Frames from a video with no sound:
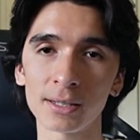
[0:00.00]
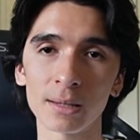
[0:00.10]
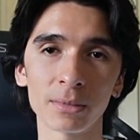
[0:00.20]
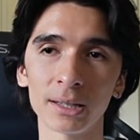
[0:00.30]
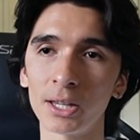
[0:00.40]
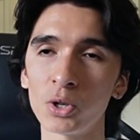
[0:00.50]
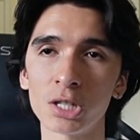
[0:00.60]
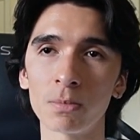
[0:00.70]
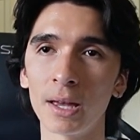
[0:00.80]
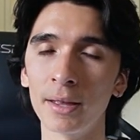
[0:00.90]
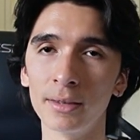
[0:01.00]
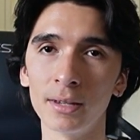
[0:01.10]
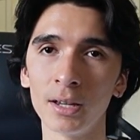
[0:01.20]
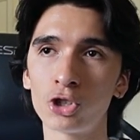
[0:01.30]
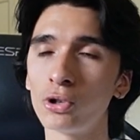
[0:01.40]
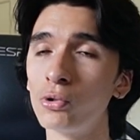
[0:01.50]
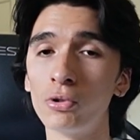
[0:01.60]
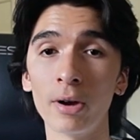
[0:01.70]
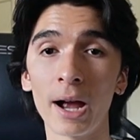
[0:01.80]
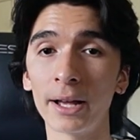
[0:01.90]
something that you spend
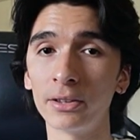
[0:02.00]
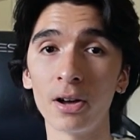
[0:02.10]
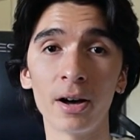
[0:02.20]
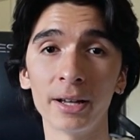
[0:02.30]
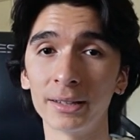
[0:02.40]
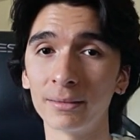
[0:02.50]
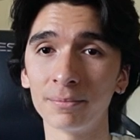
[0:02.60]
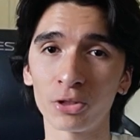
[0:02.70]
$2,000 on,